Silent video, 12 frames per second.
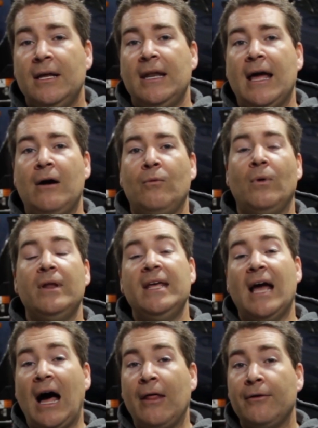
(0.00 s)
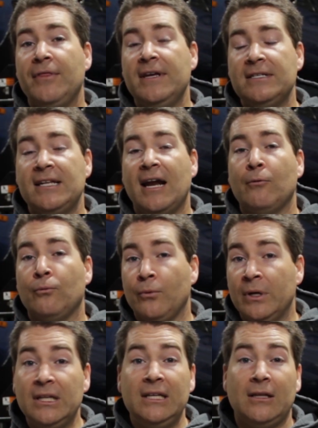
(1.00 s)
Now, one of the other things that I
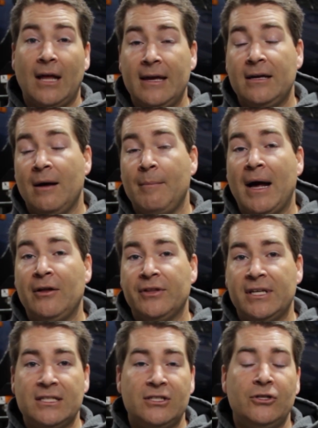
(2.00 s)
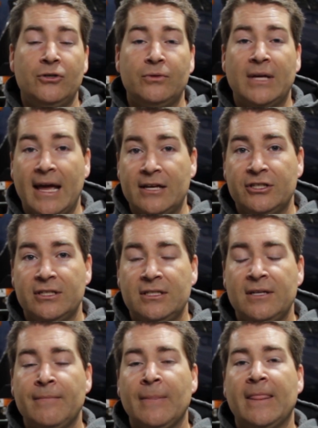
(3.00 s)
really like about these new
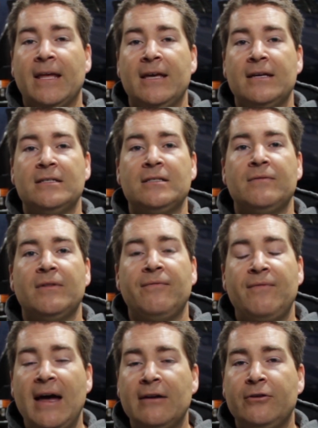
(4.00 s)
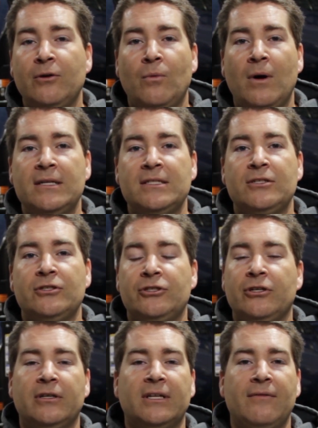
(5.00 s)
gauges is the factory ones,
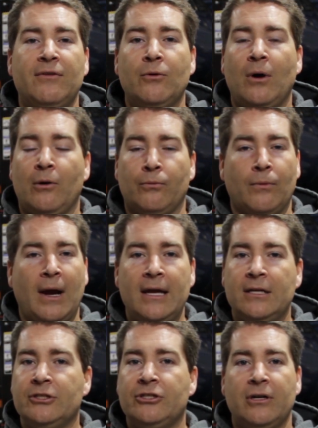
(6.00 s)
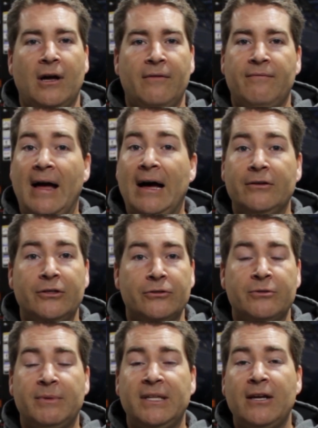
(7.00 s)
sure, give you a range of
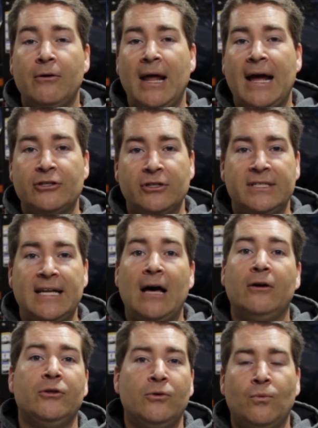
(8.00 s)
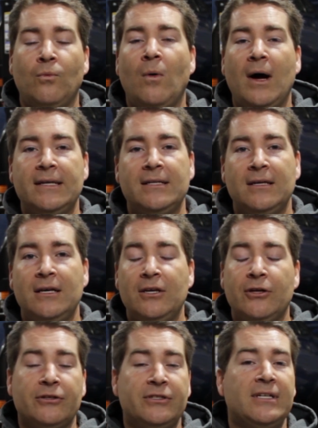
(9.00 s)
values, but they don't actually tell you what
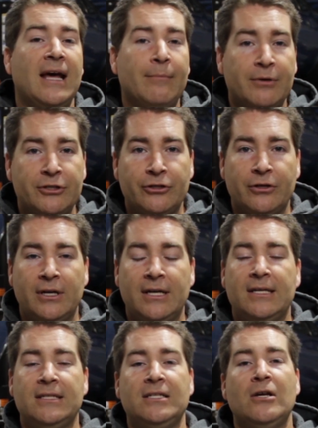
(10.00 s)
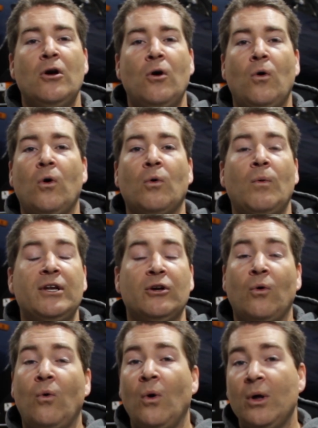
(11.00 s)
your temperature is or what
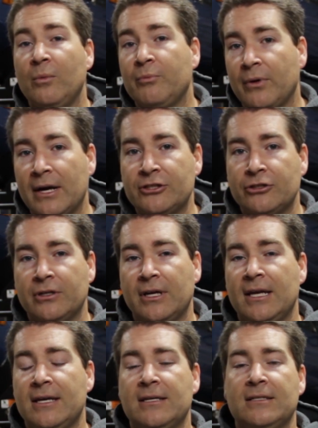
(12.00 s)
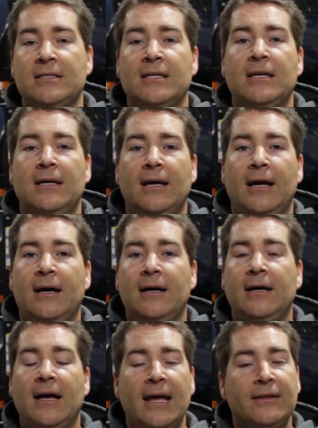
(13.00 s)
your oil pressure is
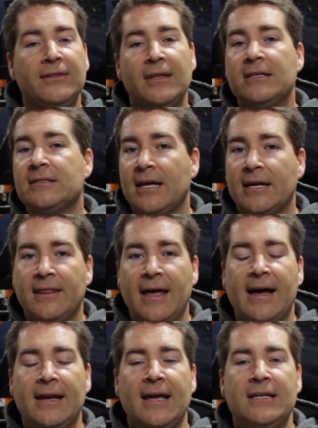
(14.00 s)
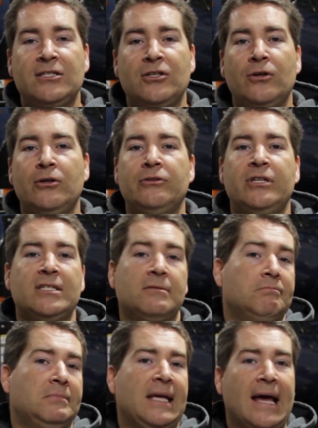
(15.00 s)
and things like that. And so you're just
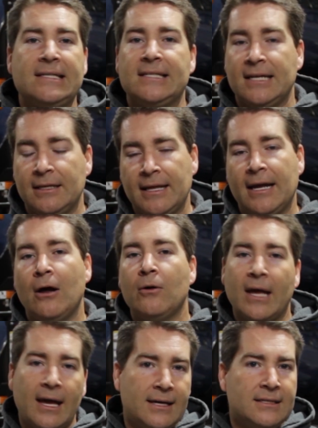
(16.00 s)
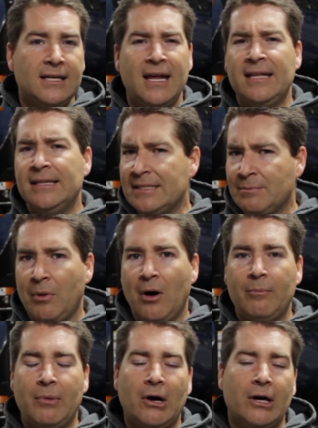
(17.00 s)
guessing that, okay, it's in this
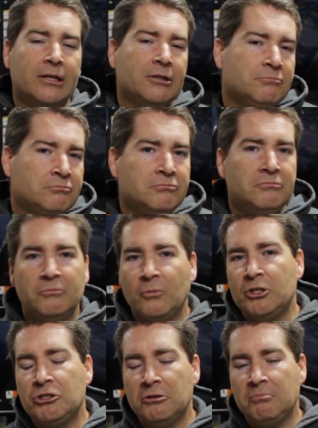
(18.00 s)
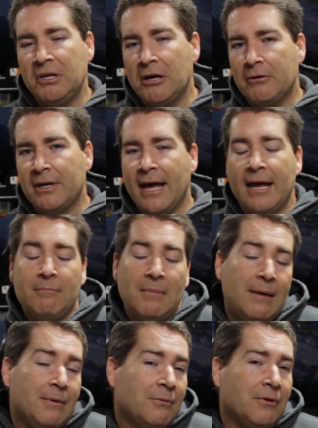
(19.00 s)
ballpark, we should be okay,
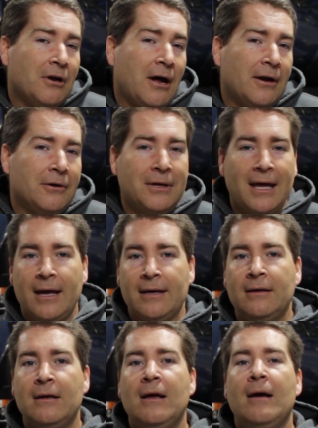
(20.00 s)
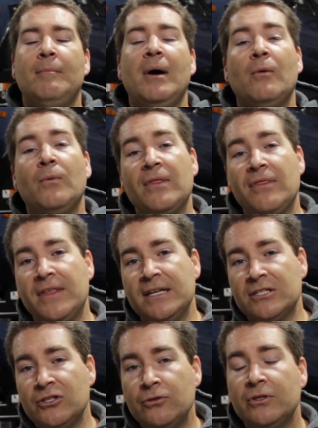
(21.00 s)
maybe we're not okay. But with
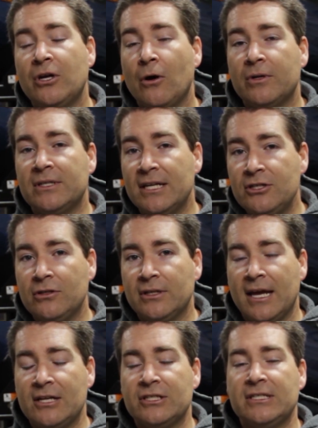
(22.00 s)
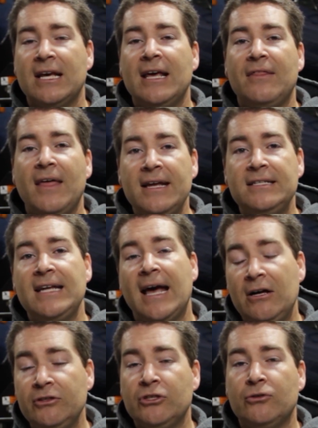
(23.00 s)
these new Dakota Digital gauges, they
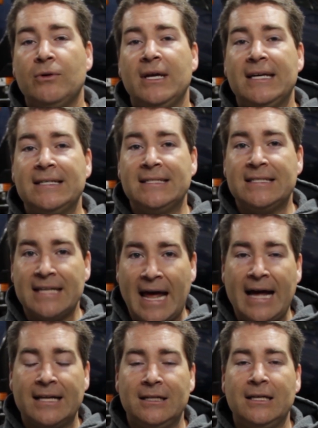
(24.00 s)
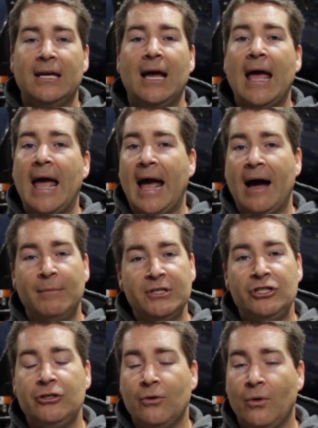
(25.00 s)
tell you exactly how
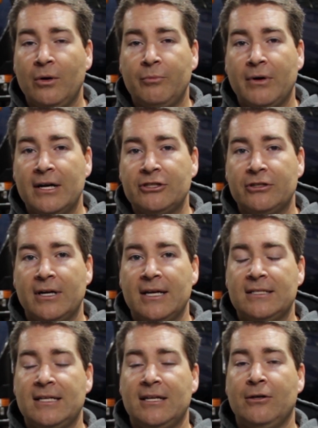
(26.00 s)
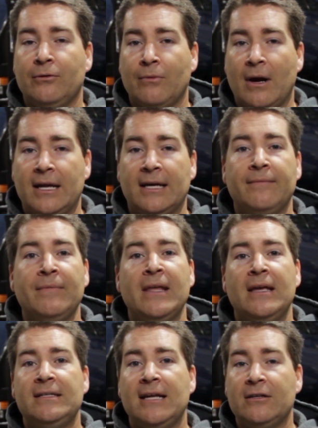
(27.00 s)
much your oil pressure is that you're running,
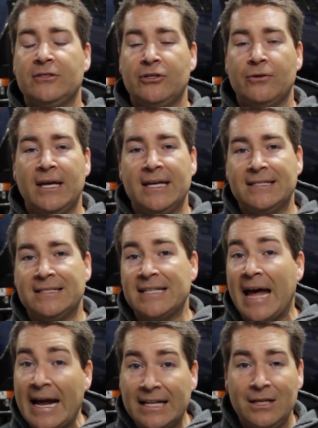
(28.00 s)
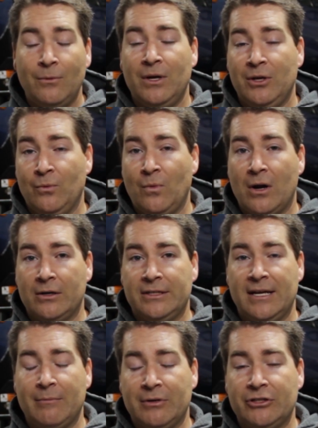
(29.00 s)
tells you exactly what your water
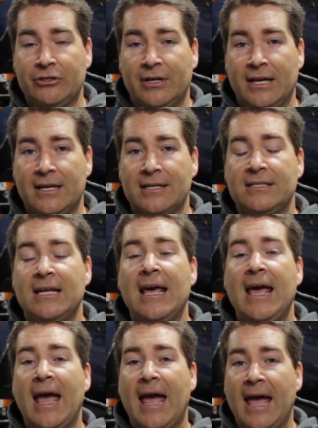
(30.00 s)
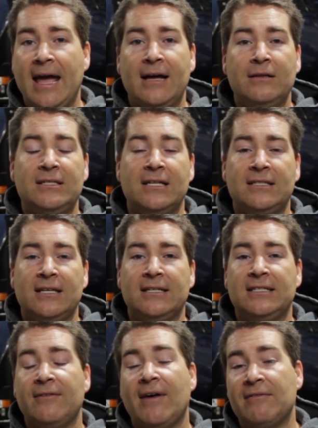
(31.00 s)
temperature is, and since
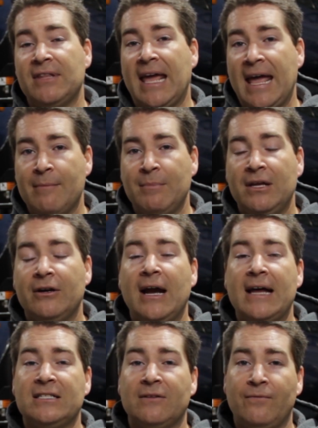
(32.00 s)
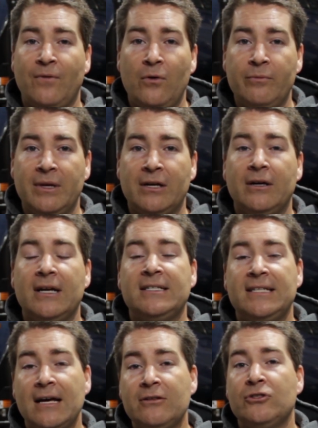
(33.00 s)
instead of having the ammeter has the voltmeter,
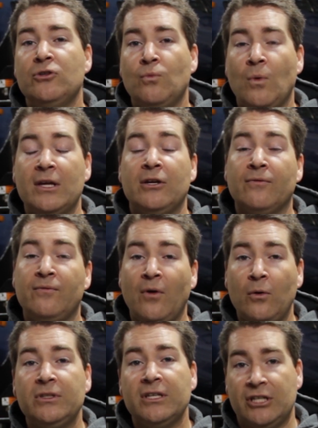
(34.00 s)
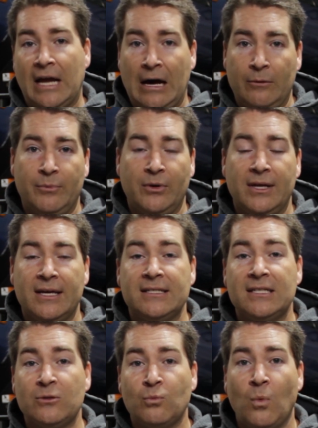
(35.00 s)
it tells you what your voltage output
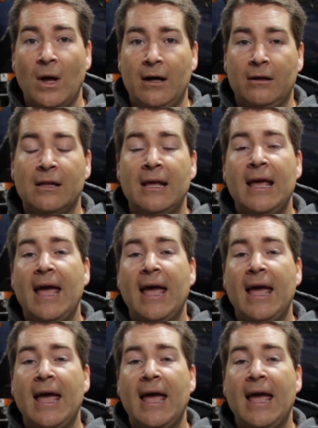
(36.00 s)
is as well.